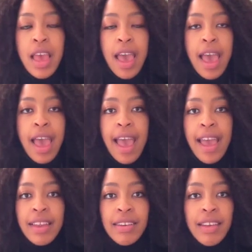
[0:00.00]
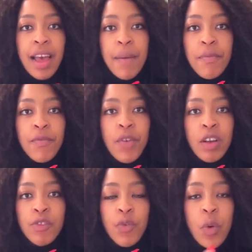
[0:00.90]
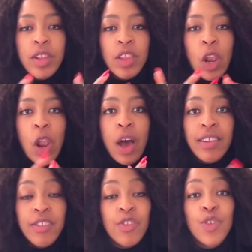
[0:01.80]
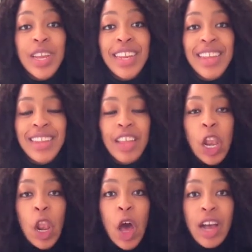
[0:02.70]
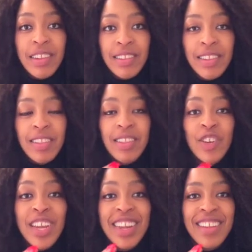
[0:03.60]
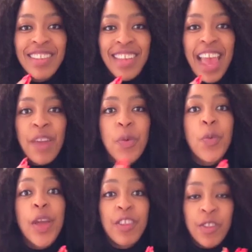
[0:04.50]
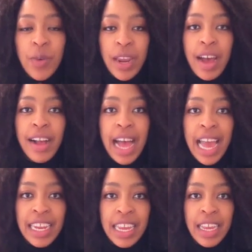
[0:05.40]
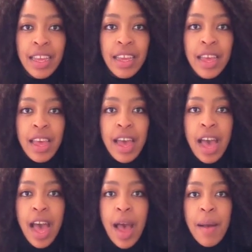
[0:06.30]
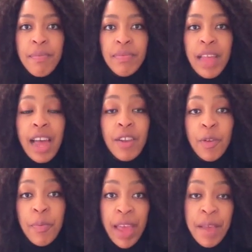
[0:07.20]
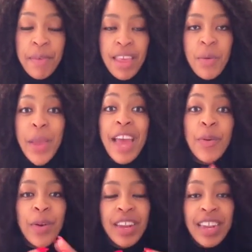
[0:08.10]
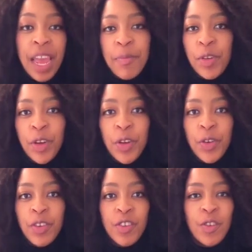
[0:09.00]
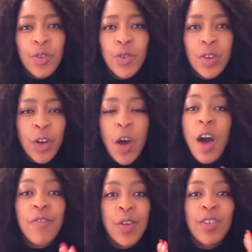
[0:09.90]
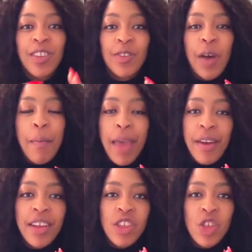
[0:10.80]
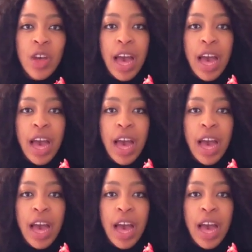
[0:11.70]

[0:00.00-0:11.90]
And fast forward, the last 3D scan we went to at our gynae, our little baby, we had already named her a good 2.5 years into our marriage.